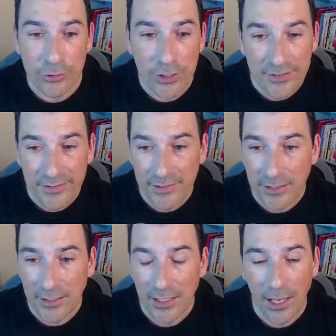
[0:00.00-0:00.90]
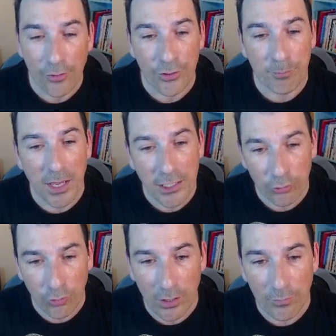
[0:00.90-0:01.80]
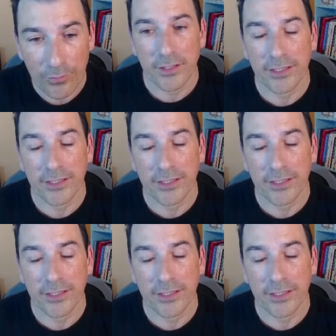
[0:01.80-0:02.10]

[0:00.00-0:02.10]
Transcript: You can see how the background,